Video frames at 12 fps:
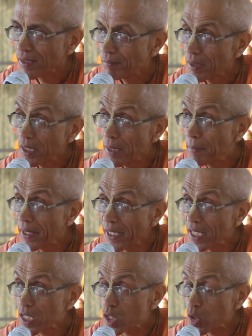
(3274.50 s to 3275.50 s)
But
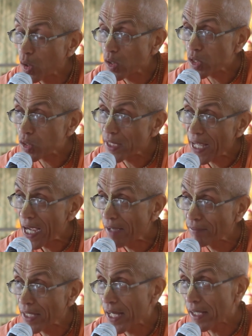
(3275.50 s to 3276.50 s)
liberated souls, they
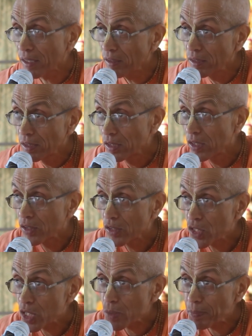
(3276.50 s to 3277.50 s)
have their
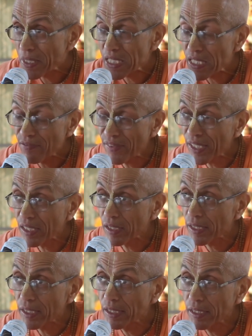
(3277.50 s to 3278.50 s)

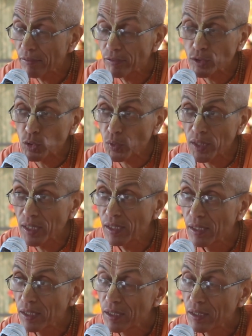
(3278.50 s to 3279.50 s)
specific individual
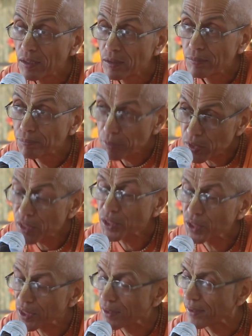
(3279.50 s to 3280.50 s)

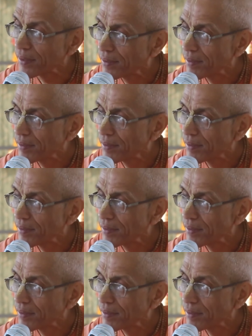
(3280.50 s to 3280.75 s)
position